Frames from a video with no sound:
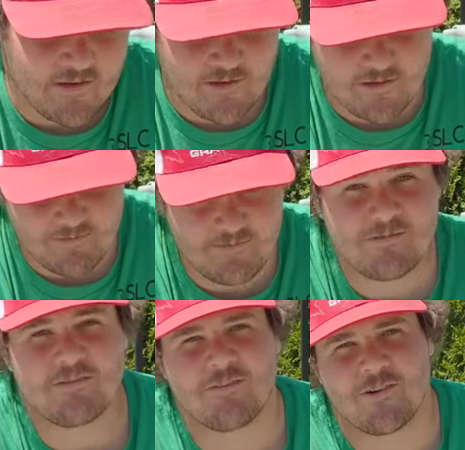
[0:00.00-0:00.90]
and then he
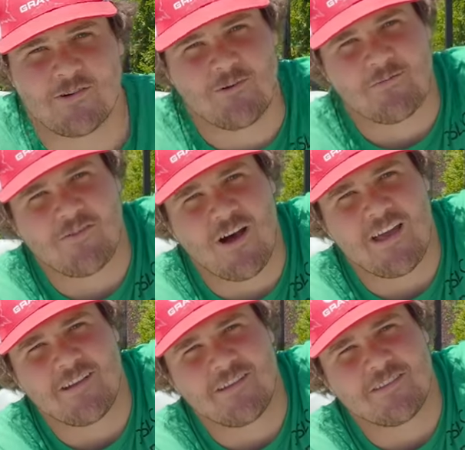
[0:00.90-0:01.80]
literally went
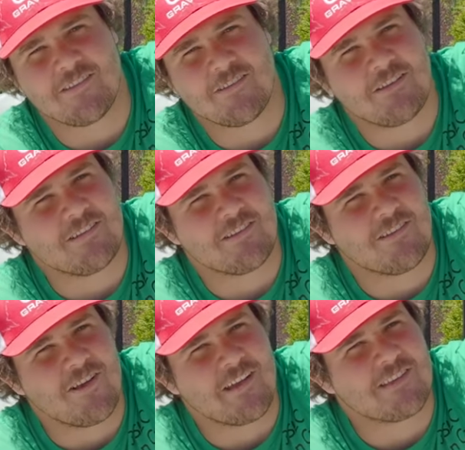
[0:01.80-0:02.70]
flying into the, into the
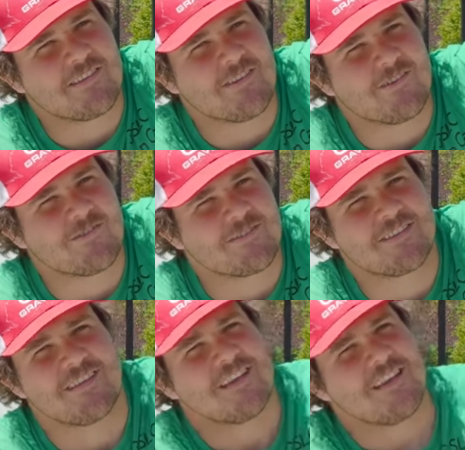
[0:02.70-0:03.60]
lake. So it
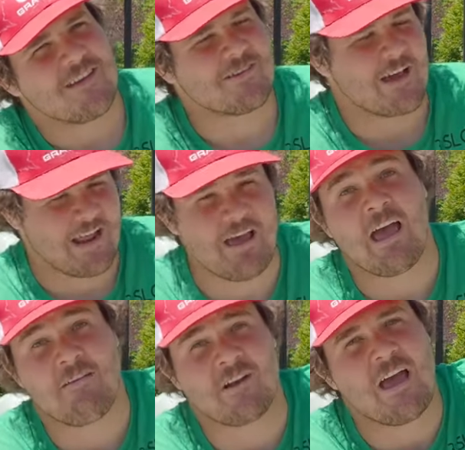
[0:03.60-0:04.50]
was,
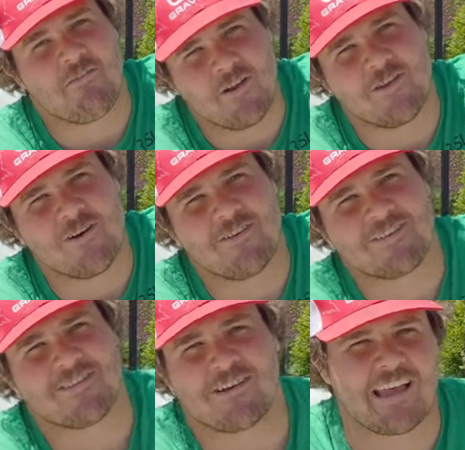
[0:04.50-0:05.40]
I even have a video of
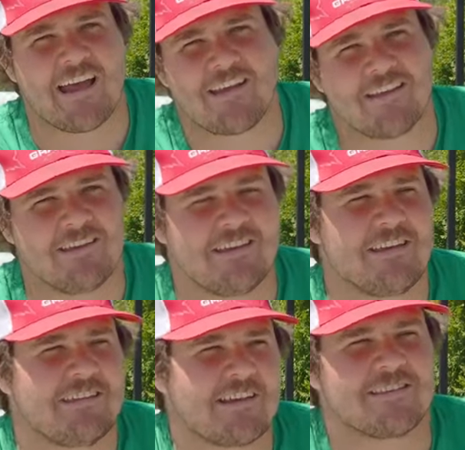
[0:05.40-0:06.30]
it. So I kind of, he,
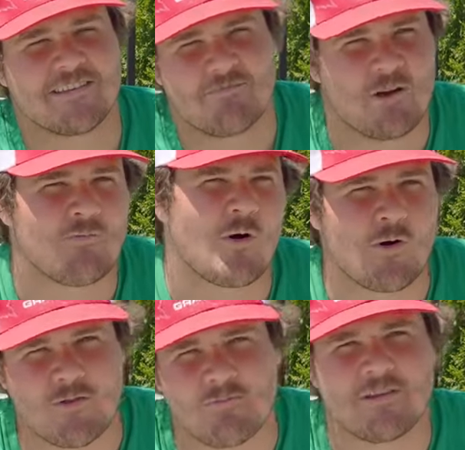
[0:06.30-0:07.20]
he, thinks he's better
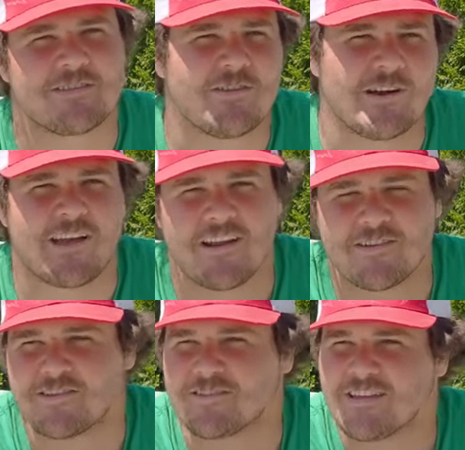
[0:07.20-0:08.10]
mower than me. So I kind
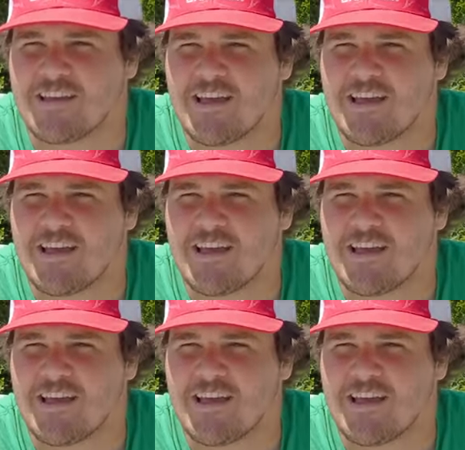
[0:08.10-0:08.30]
of just,